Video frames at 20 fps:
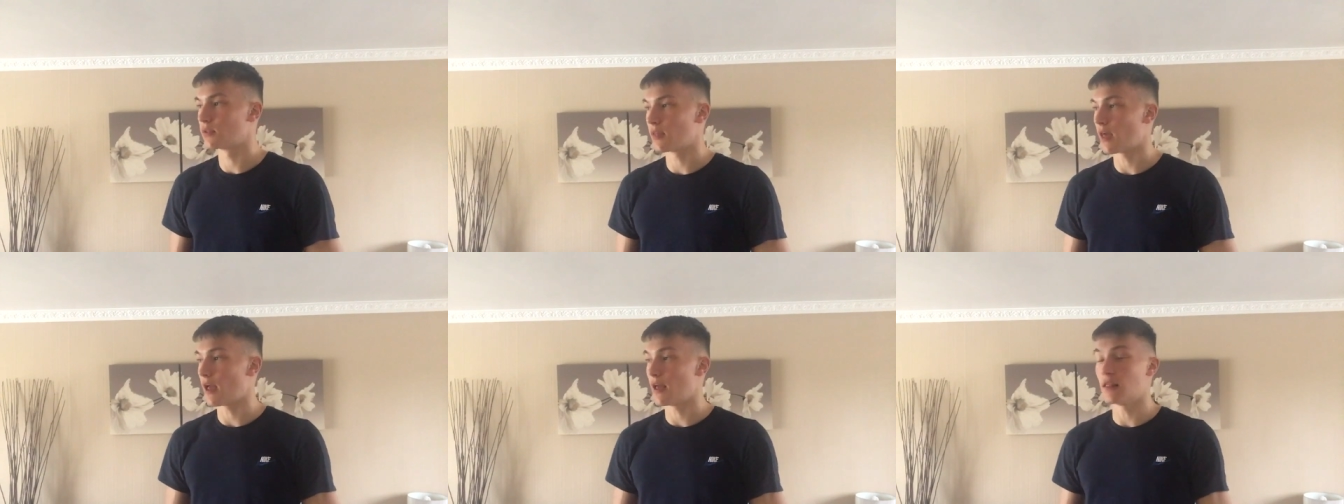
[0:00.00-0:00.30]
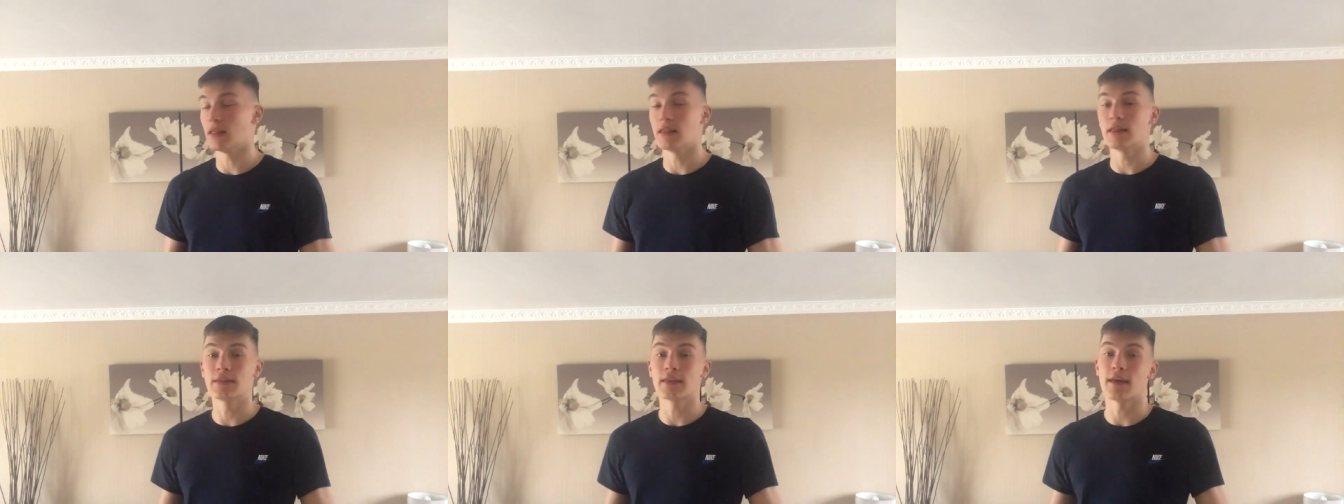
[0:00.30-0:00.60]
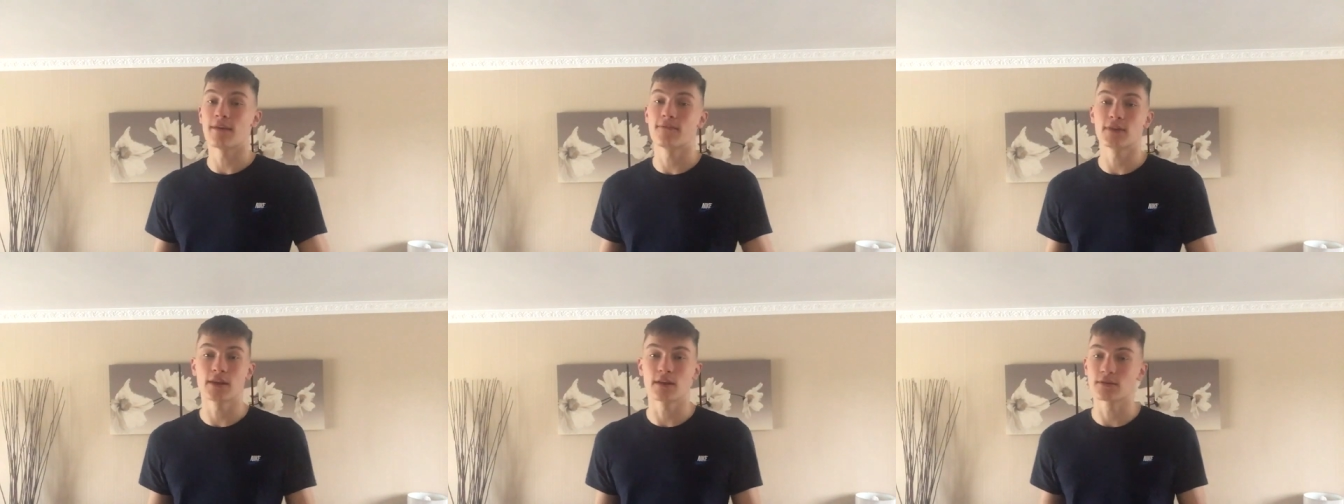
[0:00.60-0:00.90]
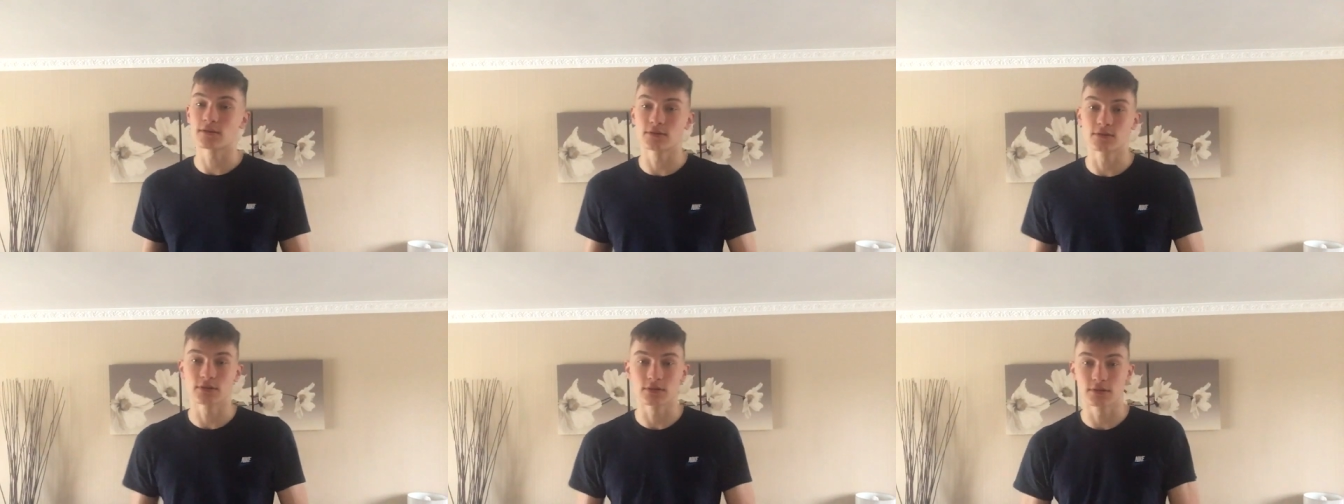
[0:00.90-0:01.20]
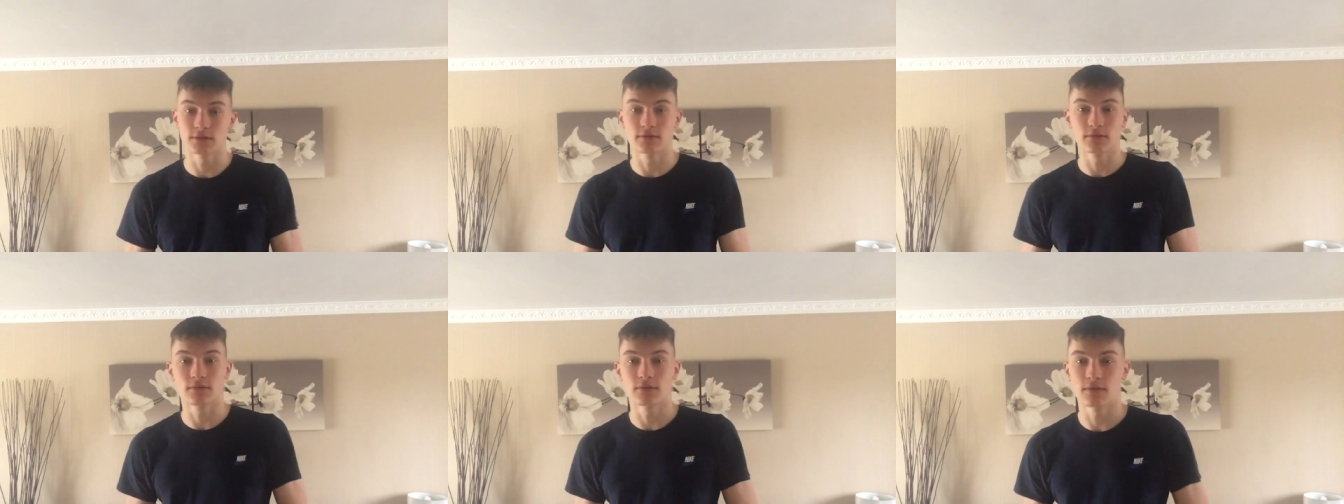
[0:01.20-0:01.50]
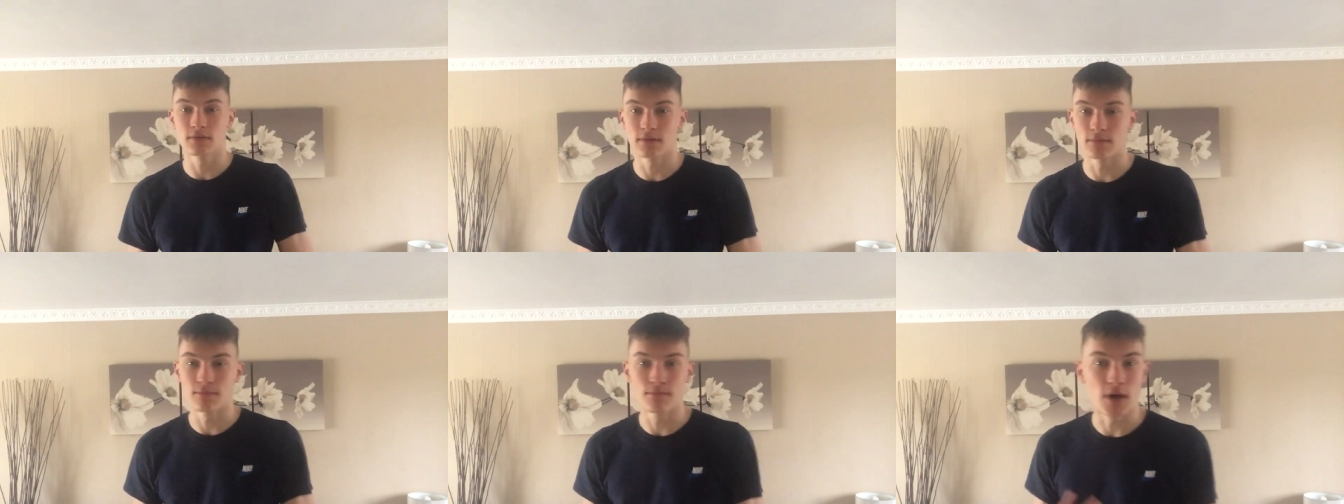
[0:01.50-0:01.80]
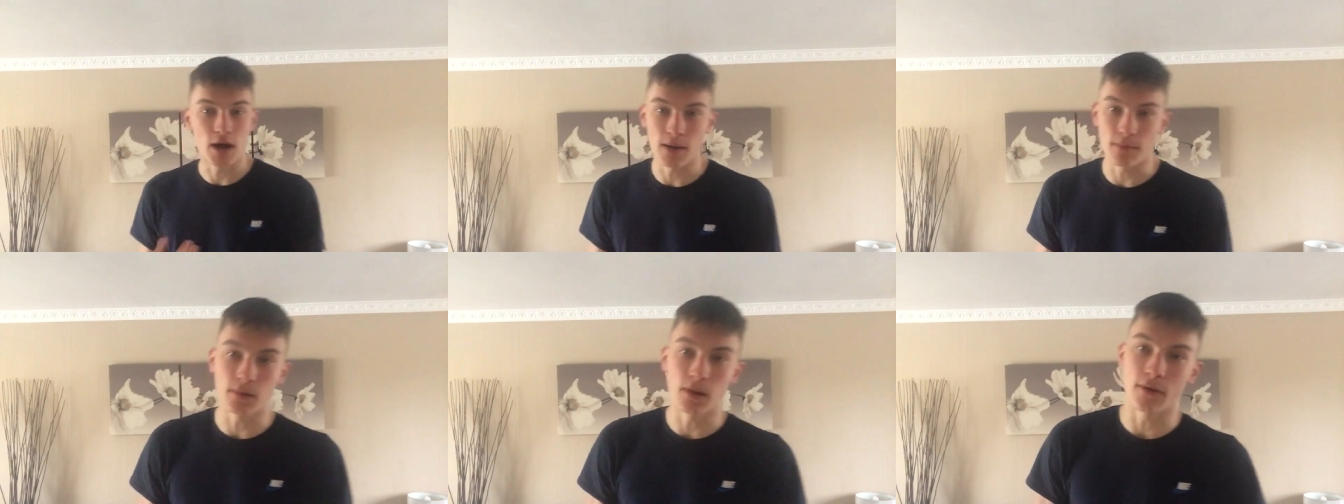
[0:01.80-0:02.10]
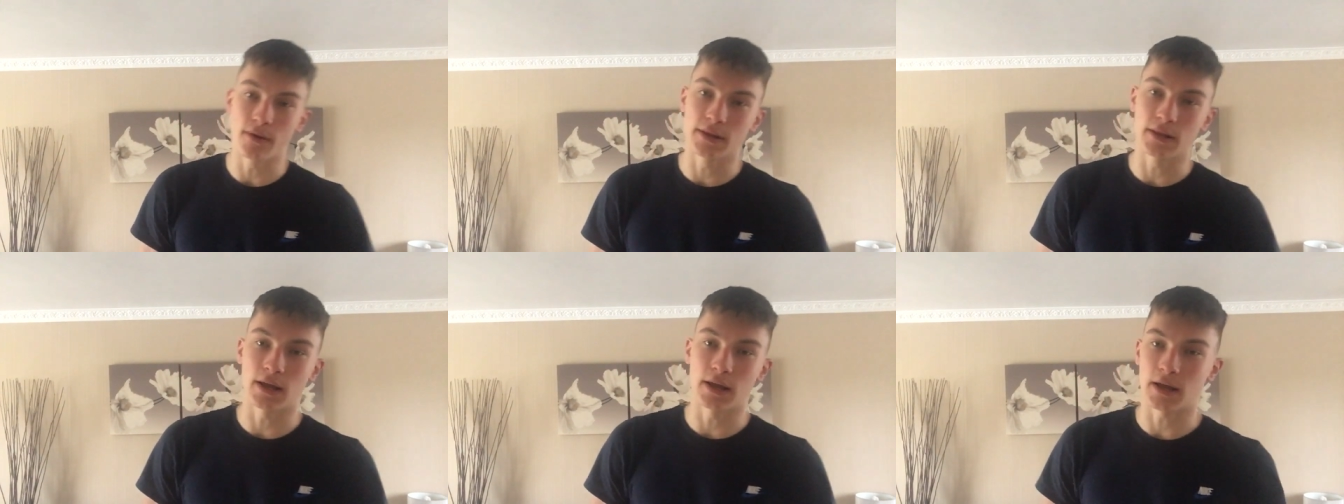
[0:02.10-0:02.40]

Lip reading: their videos are just mind-blowing.